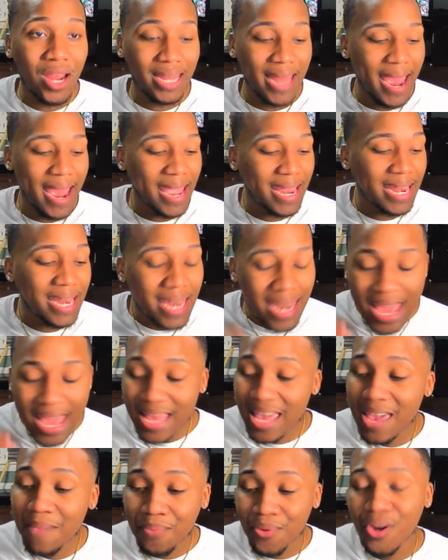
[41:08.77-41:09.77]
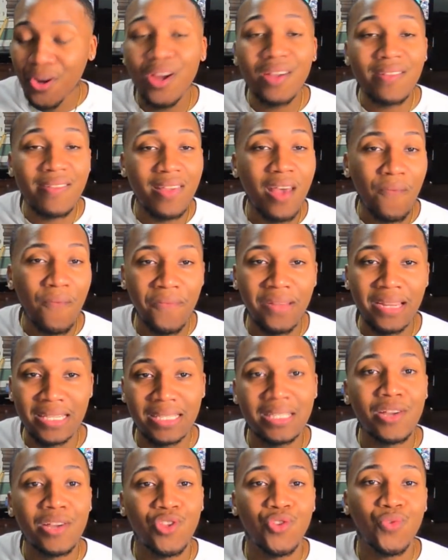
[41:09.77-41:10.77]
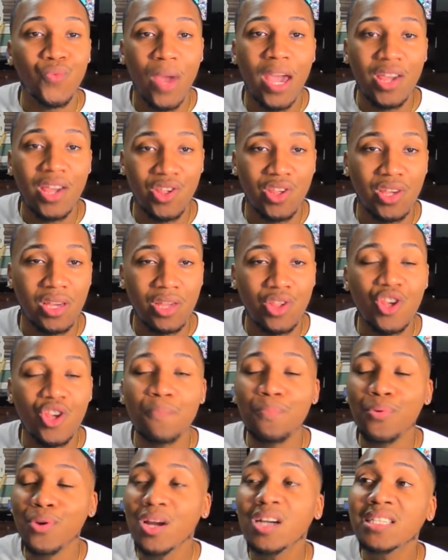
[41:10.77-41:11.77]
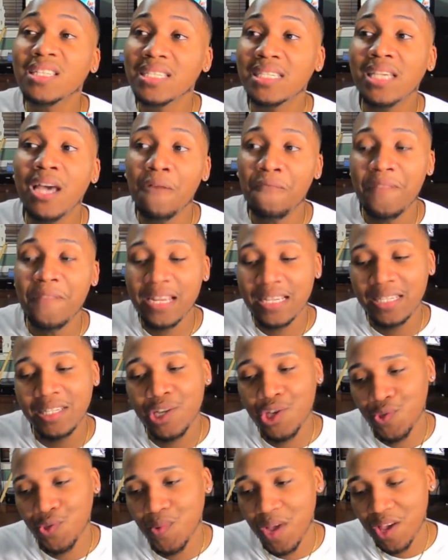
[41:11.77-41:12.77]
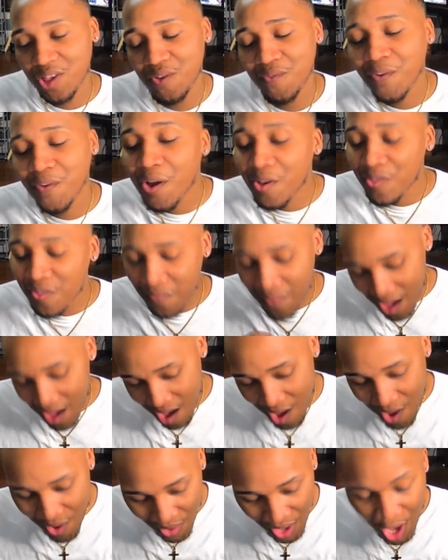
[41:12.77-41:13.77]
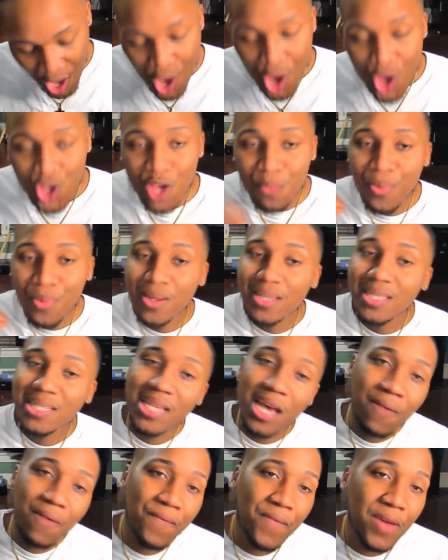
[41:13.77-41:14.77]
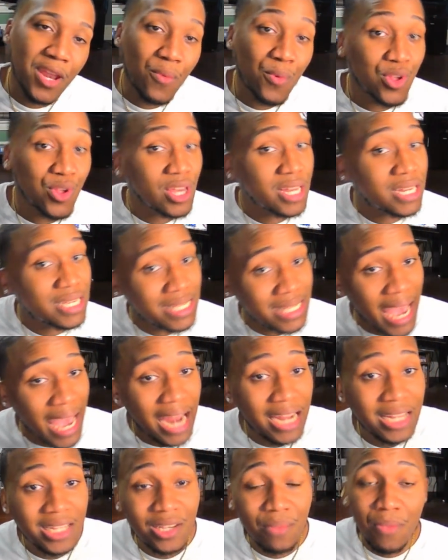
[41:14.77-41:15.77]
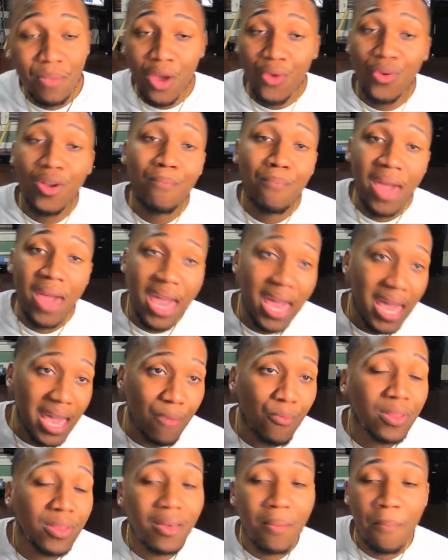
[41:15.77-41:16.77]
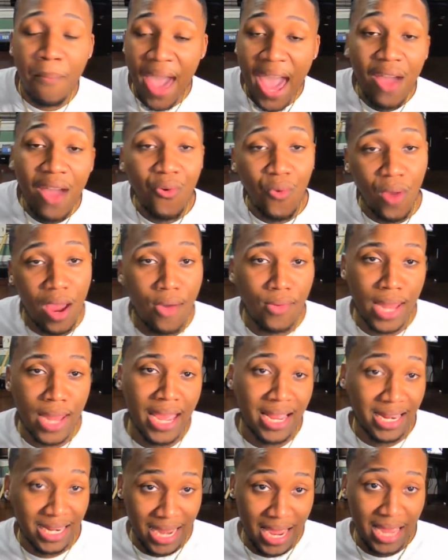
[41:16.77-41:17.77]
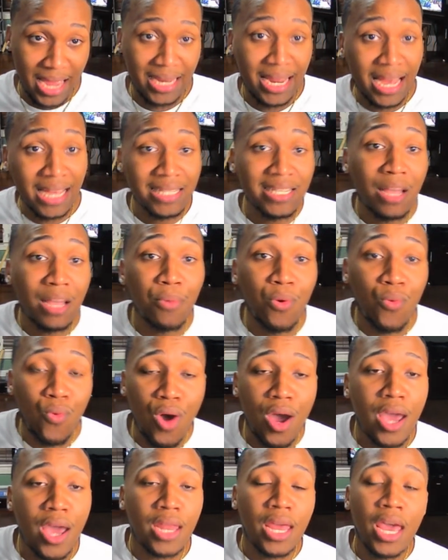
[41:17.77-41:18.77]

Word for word: like Nicki put herself in this situation. She put herself in this situation. First of all, she put herself in it when she decided to marry a man with a background like that. That's number one